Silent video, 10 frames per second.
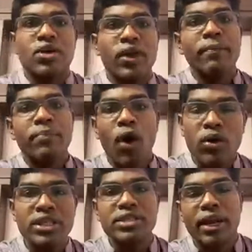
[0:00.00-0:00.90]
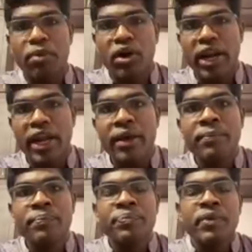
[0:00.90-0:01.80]
Okay, all these are important.
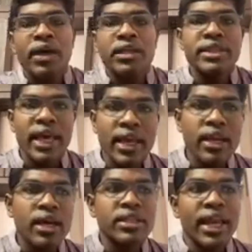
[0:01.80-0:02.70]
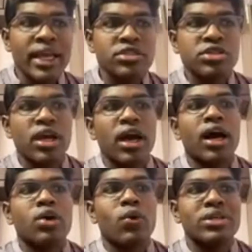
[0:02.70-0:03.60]
Then the next
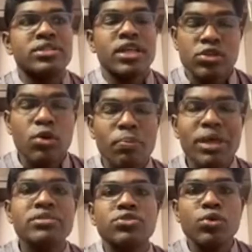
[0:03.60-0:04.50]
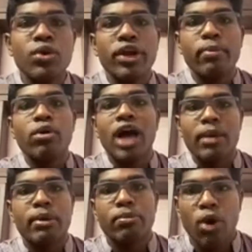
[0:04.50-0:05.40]
question, so please do read
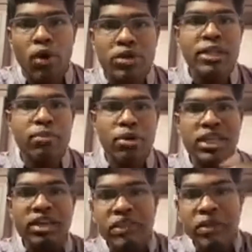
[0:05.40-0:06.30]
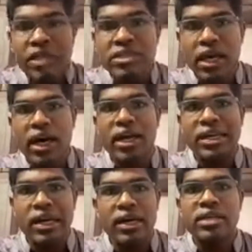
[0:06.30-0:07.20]
about carbon monoxide poisoning, even though it is
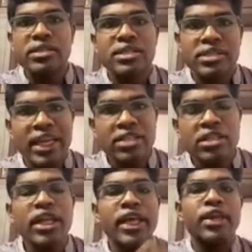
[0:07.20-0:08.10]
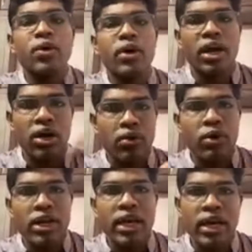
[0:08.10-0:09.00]
discussed a little in
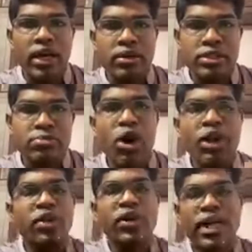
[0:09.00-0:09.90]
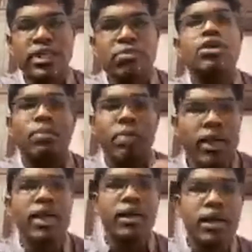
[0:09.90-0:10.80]
your small in your textbook,
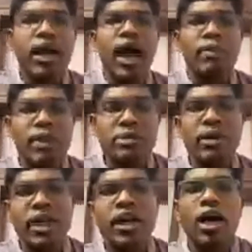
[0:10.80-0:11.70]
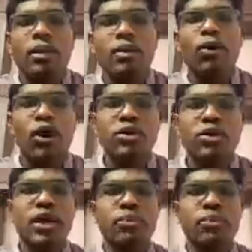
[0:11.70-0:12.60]
but I'm expecting carbon
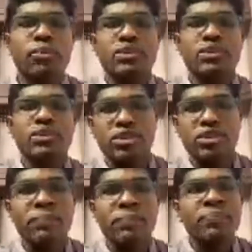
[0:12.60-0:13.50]
monoxide poisoning this time.